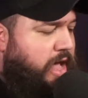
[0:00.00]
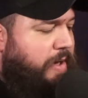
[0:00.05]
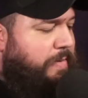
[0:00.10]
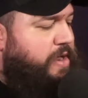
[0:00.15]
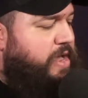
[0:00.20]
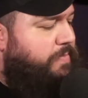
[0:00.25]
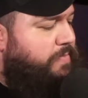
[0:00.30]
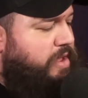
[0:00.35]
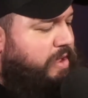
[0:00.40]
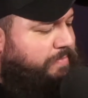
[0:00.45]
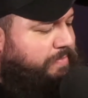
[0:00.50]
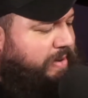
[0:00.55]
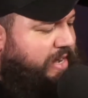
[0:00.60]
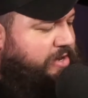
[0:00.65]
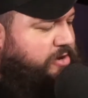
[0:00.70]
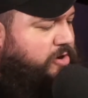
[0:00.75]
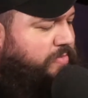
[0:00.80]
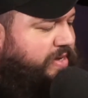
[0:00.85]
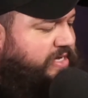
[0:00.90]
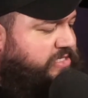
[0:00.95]
I'm not
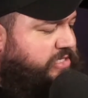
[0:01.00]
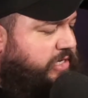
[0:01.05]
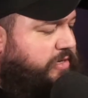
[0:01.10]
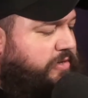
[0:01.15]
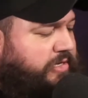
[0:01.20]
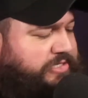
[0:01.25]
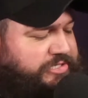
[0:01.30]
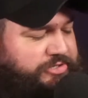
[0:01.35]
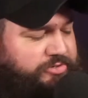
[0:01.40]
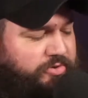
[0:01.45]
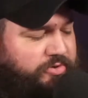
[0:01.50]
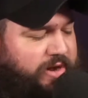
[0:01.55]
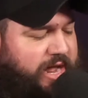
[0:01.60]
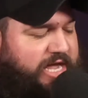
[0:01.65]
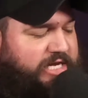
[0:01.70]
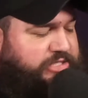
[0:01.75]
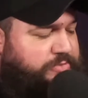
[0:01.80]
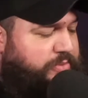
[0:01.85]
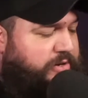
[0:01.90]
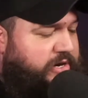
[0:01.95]
by no means a kazoo
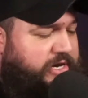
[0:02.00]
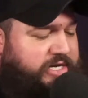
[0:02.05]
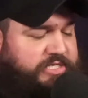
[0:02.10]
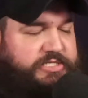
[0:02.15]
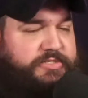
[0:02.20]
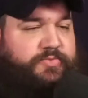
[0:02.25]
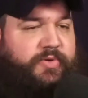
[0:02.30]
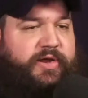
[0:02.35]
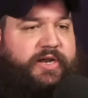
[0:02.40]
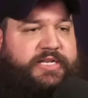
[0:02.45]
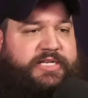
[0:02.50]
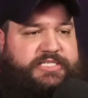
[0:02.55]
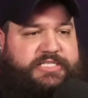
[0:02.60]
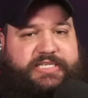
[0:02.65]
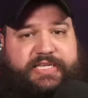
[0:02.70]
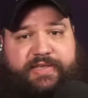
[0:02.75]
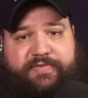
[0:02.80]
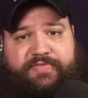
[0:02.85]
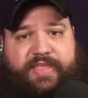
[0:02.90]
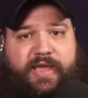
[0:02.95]
expert. I just wanted to
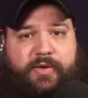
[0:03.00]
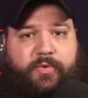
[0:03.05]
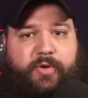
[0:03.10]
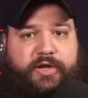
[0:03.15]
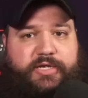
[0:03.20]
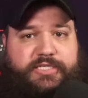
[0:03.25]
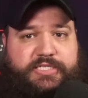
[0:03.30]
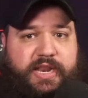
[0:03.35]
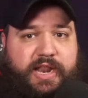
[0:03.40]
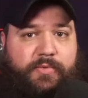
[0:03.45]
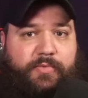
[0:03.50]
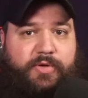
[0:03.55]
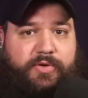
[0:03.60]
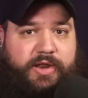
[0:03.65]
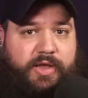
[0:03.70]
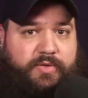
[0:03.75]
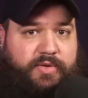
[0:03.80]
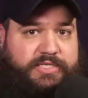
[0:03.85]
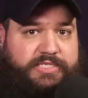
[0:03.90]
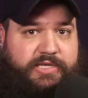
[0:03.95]
see if that works, and I
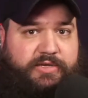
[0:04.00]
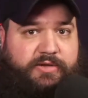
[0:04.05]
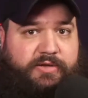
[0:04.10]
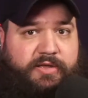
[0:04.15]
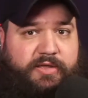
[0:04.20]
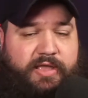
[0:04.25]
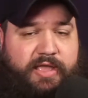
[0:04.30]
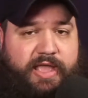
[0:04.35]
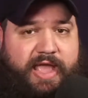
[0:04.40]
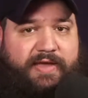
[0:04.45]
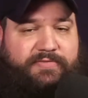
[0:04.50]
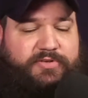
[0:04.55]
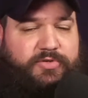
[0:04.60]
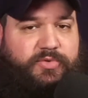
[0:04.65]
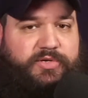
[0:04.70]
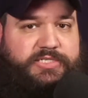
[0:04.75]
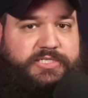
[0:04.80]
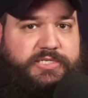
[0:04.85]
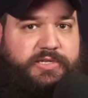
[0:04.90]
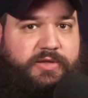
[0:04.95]
won't know until
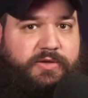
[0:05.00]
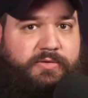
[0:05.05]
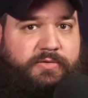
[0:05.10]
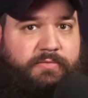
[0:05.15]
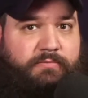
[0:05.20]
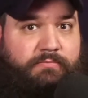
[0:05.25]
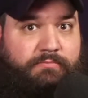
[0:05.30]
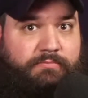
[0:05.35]
afterwards. So